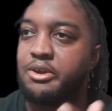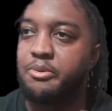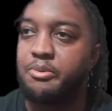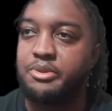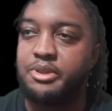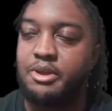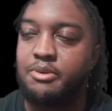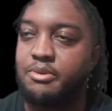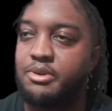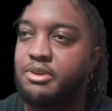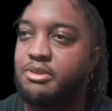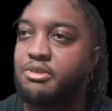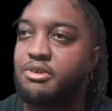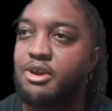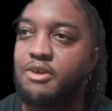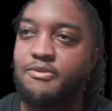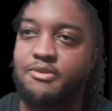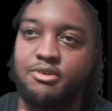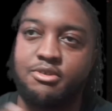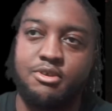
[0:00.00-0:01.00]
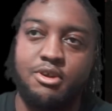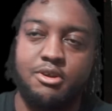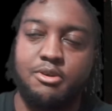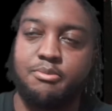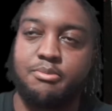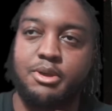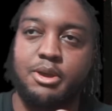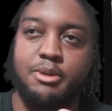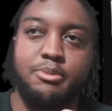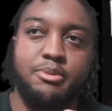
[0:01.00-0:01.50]
or when they rediscover
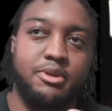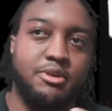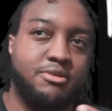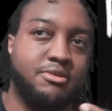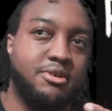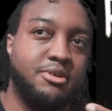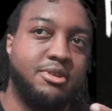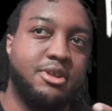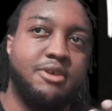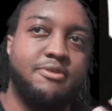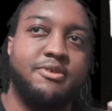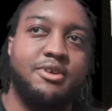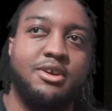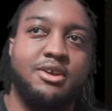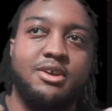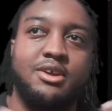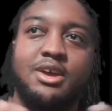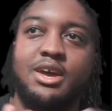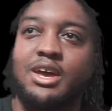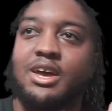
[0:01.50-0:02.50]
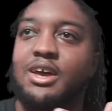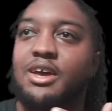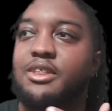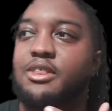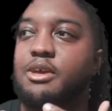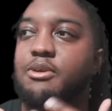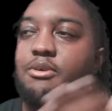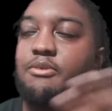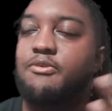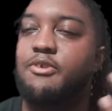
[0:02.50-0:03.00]
certain people are still living,
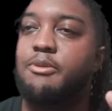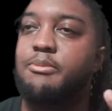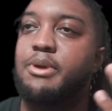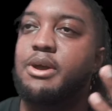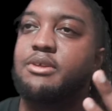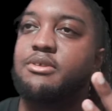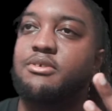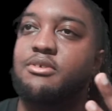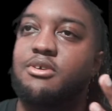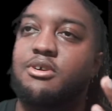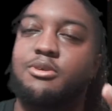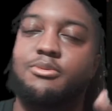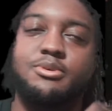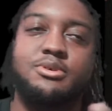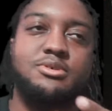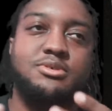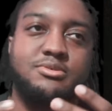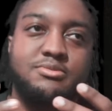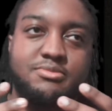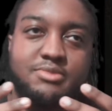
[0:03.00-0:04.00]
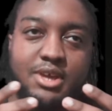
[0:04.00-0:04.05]
they revert back to normal.